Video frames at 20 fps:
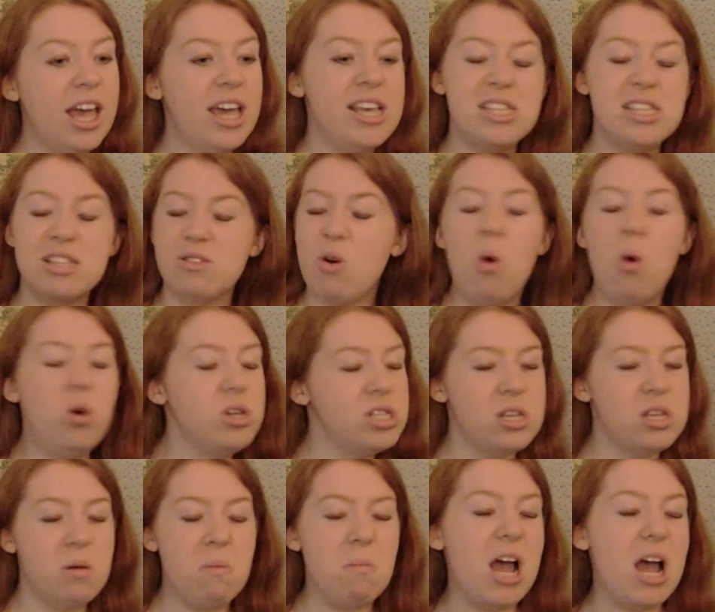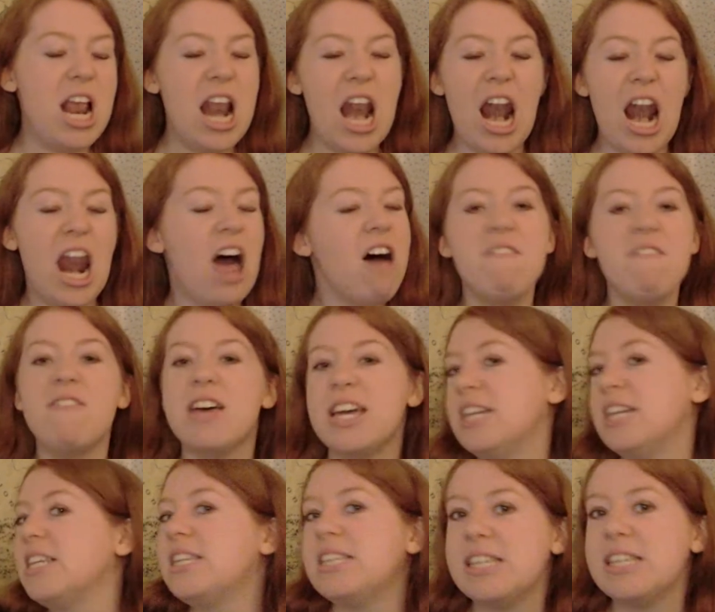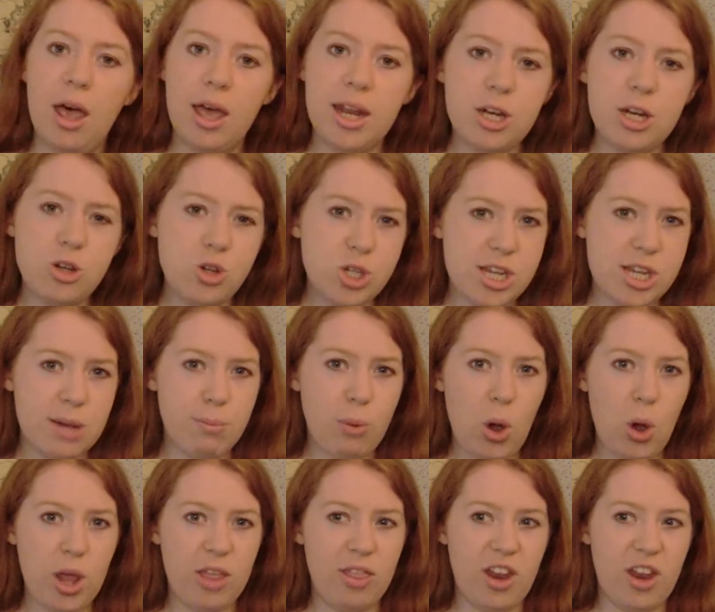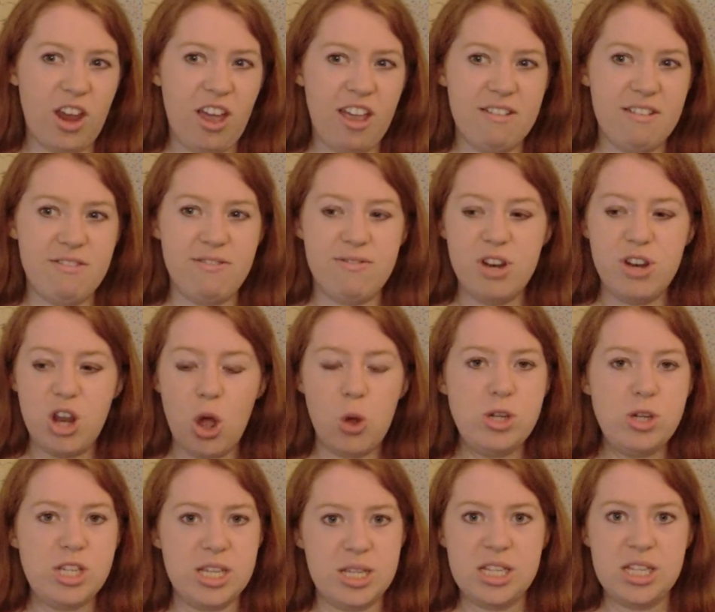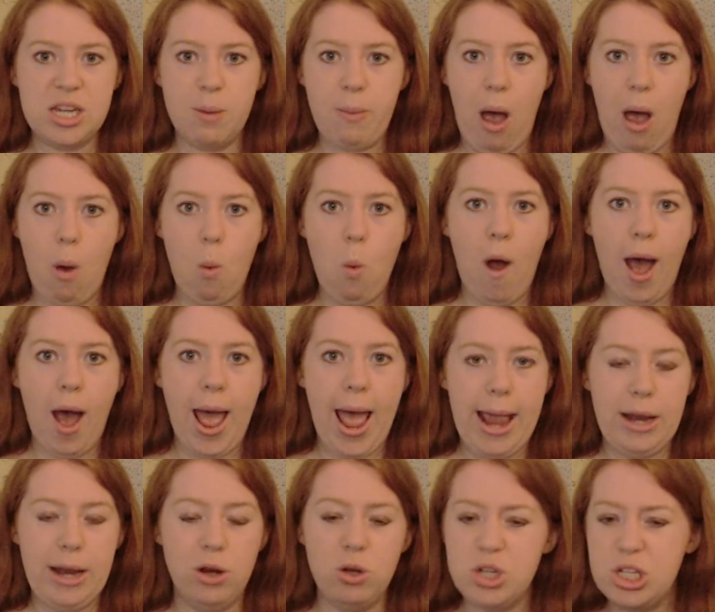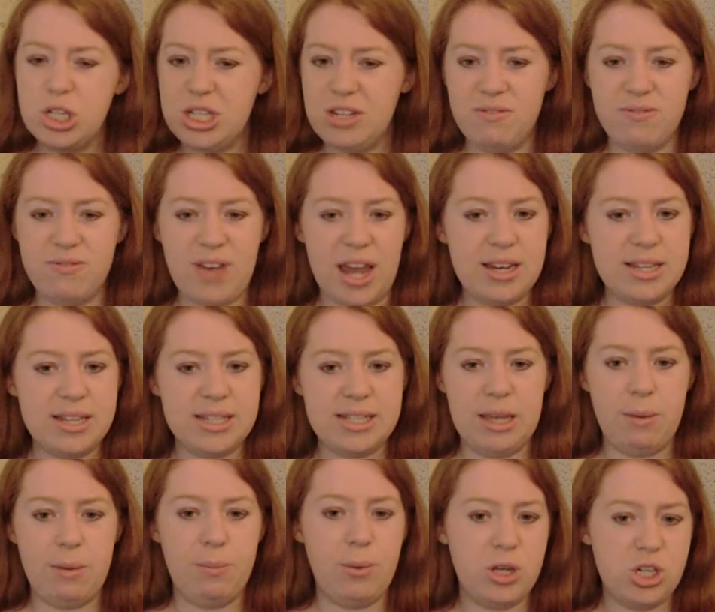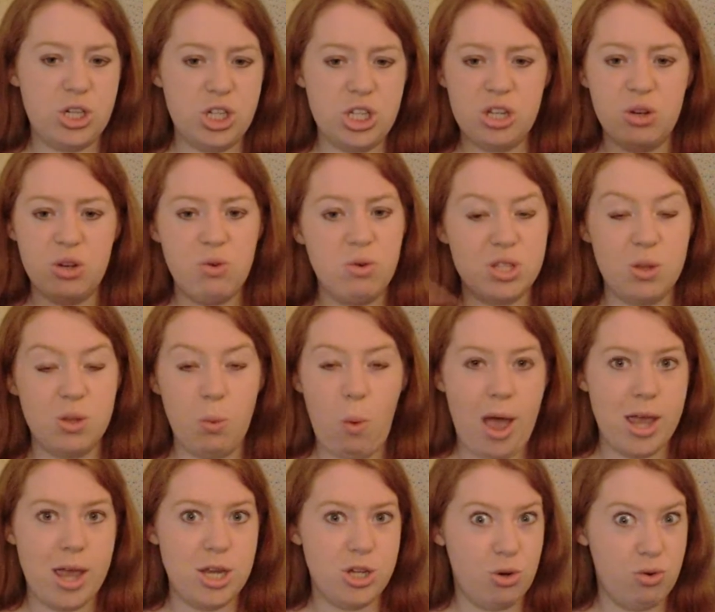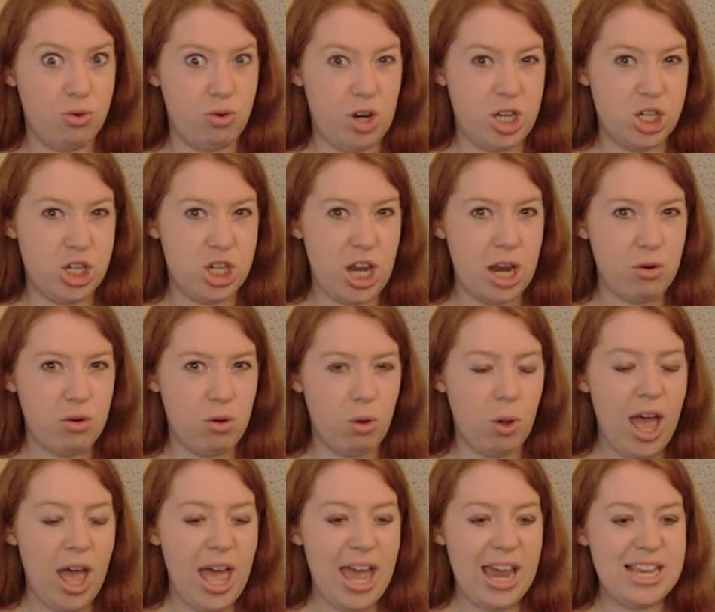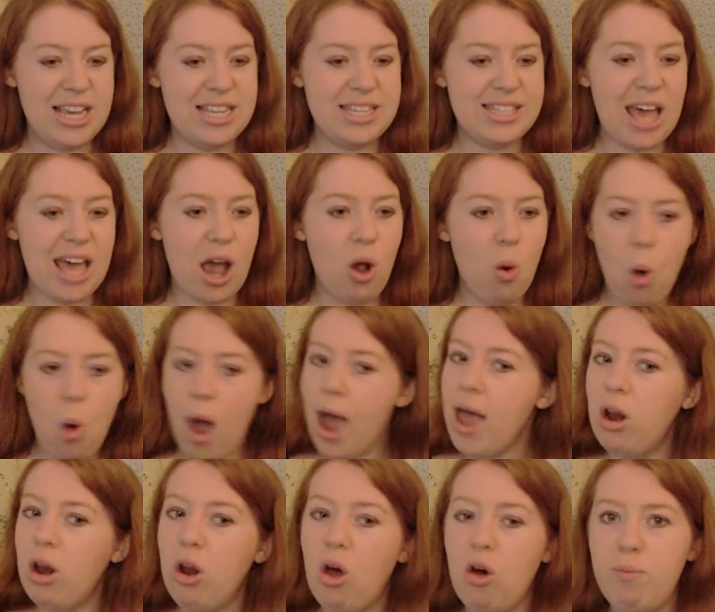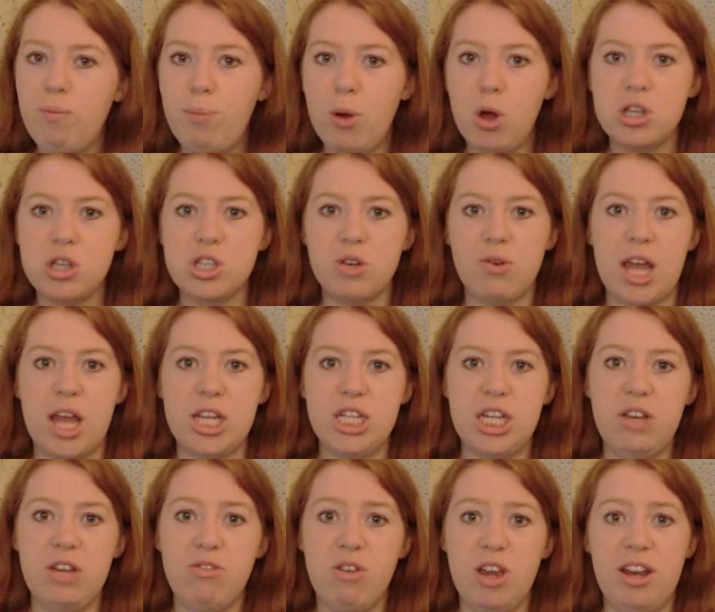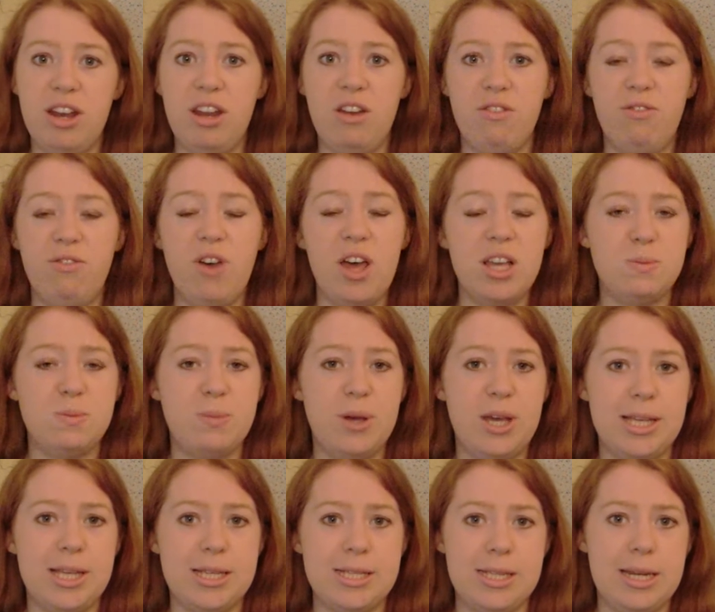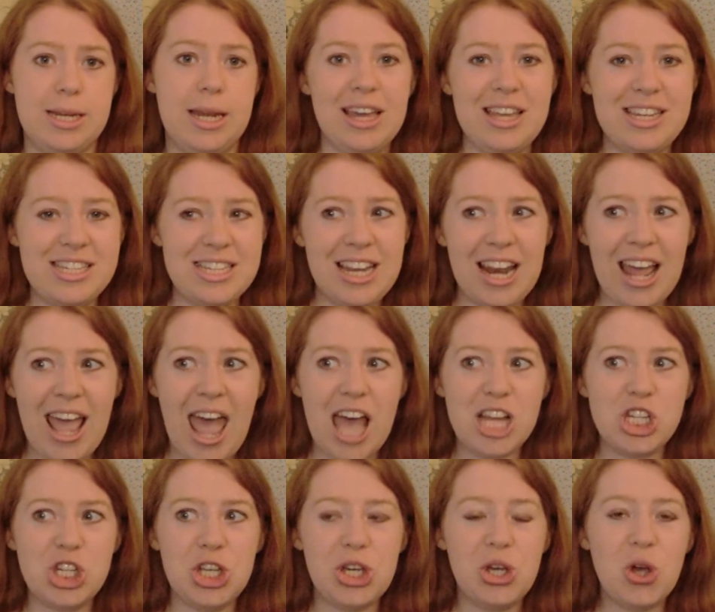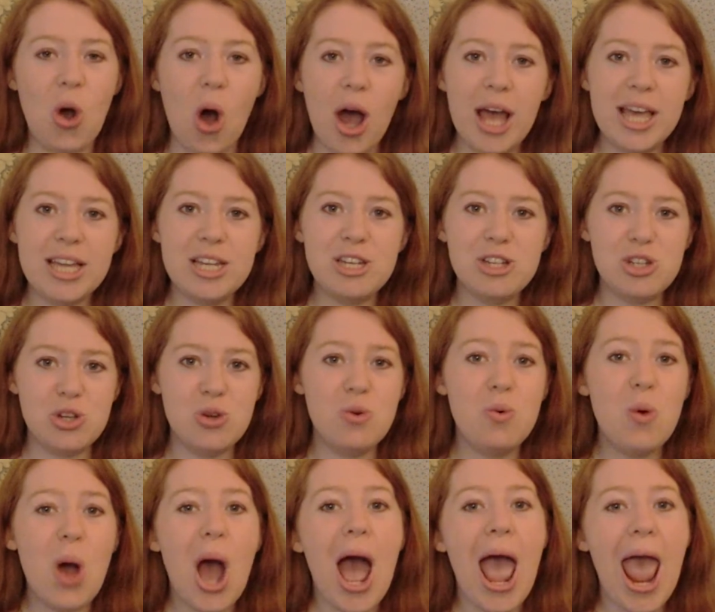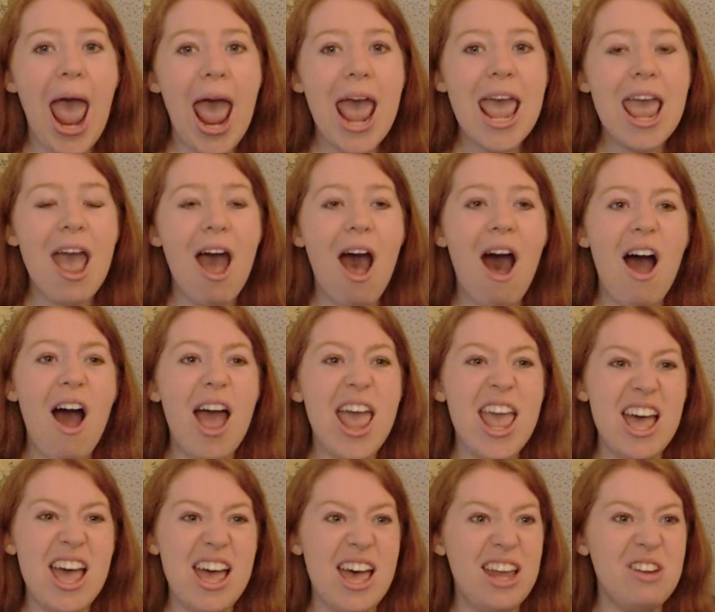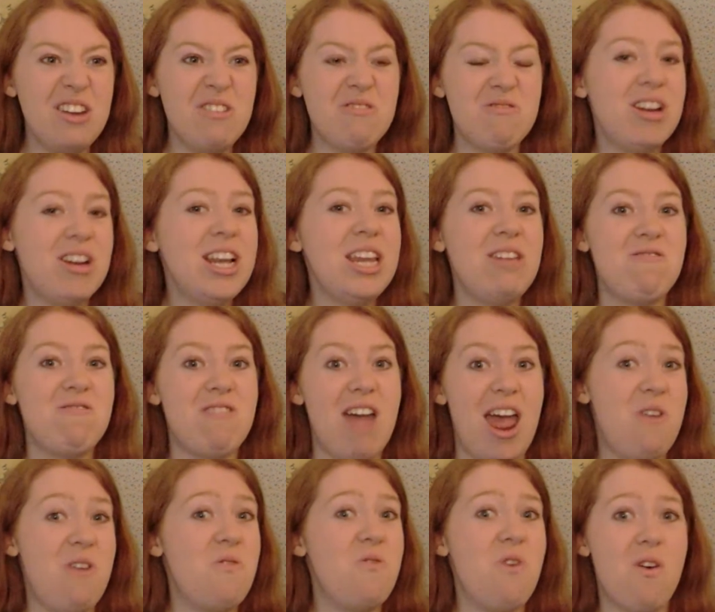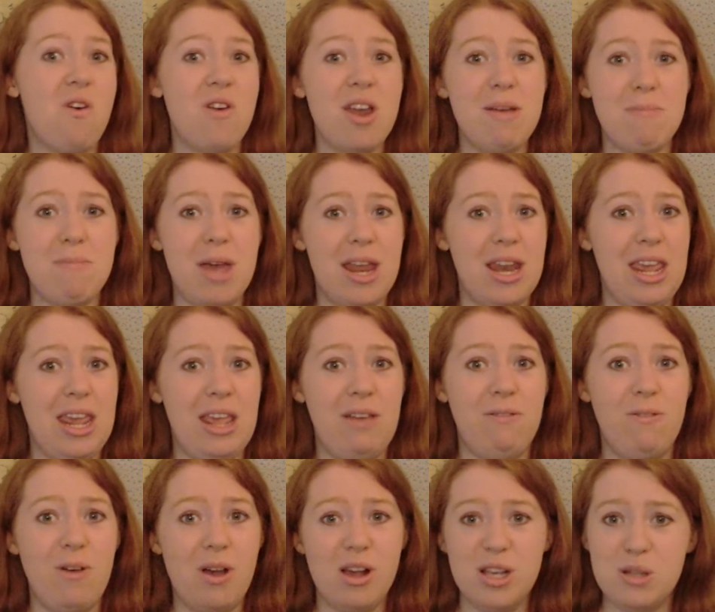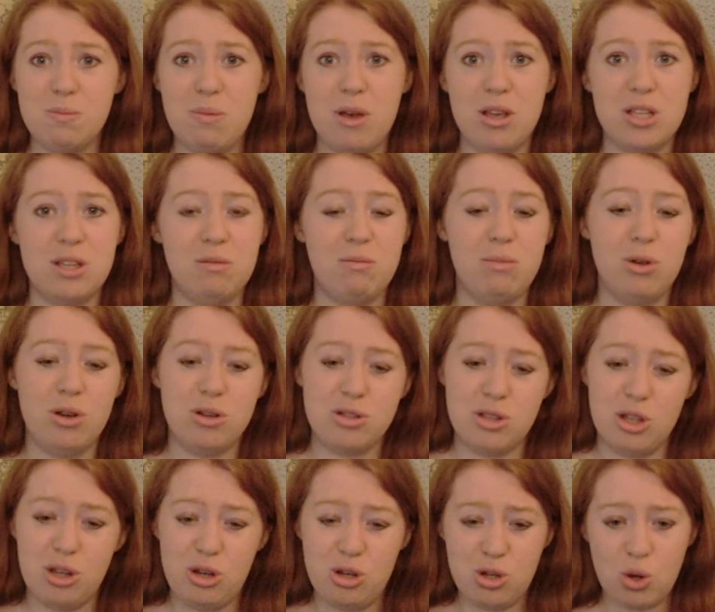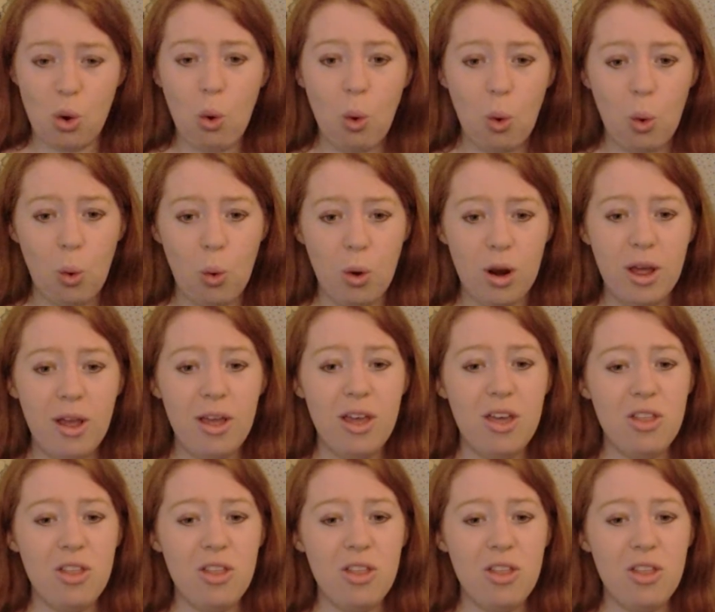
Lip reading: It's awesome, I love it. An interesting point that I have noticed about YA, not just in fantasy but just across the YA genre in general, is that quite a lot of books are actually written in first person. Until I actually got into YA, I hadn't really read very many first person books at all.